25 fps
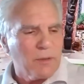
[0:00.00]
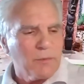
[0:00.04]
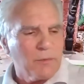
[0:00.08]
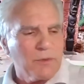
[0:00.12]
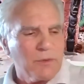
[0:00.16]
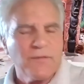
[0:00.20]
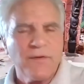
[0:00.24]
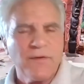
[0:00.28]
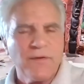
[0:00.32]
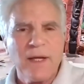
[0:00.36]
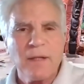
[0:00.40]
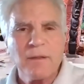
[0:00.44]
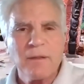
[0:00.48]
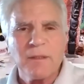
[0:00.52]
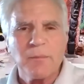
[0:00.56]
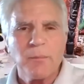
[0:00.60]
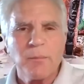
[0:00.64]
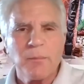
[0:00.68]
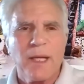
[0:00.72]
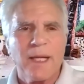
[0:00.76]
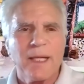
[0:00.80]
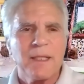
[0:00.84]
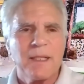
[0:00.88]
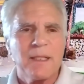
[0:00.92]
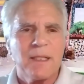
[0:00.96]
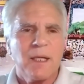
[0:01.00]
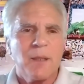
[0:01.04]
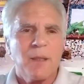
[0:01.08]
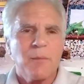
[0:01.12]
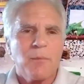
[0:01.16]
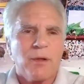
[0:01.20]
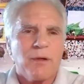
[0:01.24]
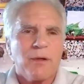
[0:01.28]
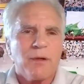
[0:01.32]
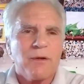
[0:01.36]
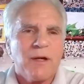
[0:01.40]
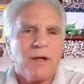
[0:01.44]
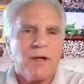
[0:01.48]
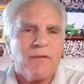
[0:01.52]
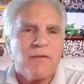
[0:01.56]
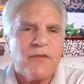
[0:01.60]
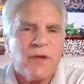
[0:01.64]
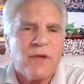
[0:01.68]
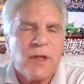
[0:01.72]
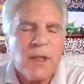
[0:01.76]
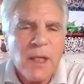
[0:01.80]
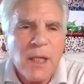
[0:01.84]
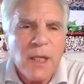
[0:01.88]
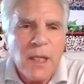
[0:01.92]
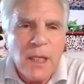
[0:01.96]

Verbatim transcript: And it was founded by a number of